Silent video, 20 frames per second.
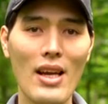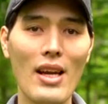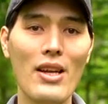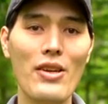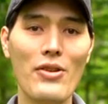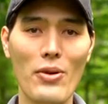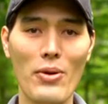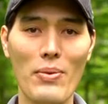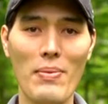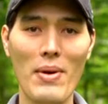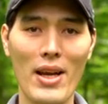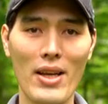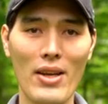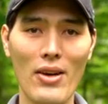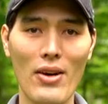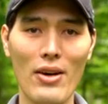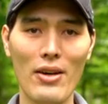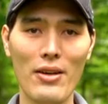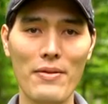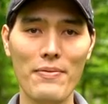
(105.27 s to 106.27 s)
in your own
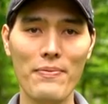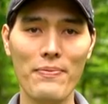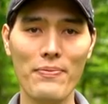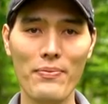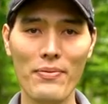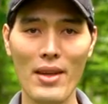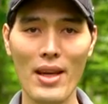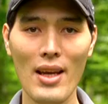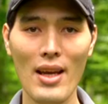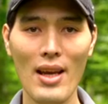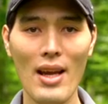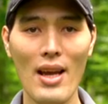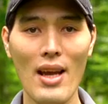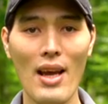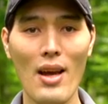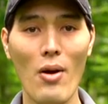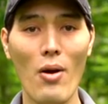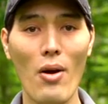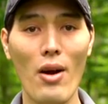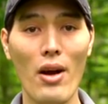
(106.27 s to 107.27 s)
backyard.
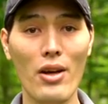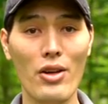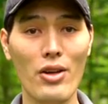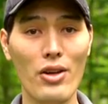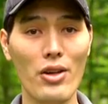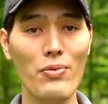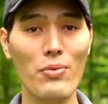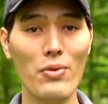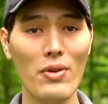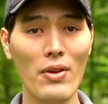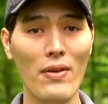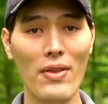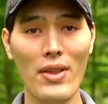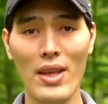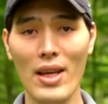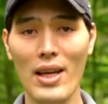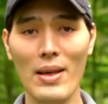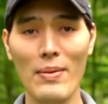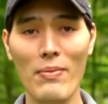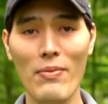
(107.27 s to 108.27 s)
A good rule of
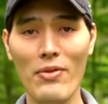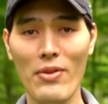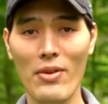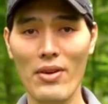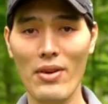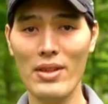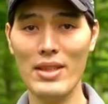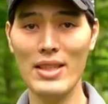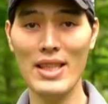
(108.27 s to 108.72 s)
thumb for